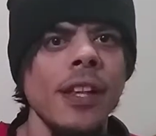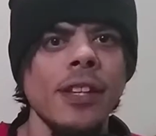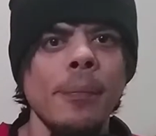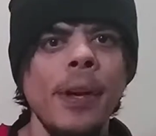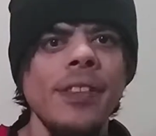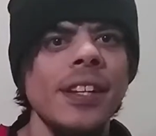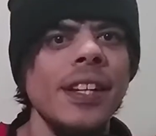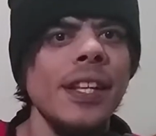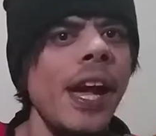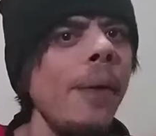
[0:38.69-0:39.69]
So
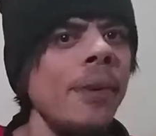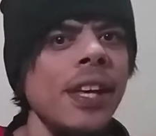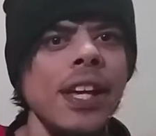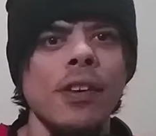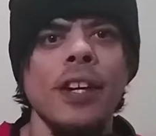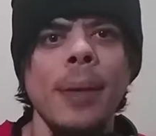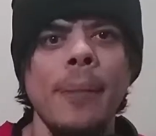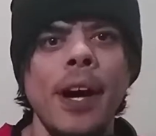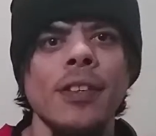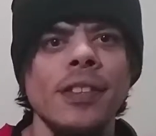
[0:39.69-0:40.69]
basically, I've been hearing
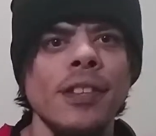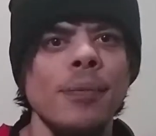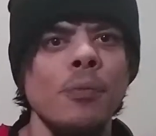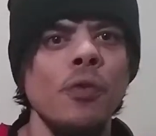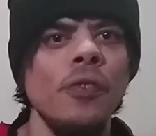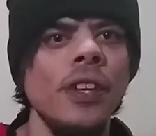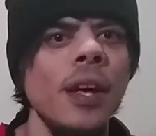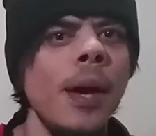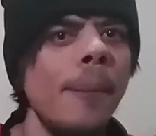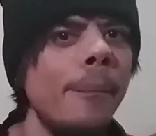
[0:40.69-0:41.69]
about this movie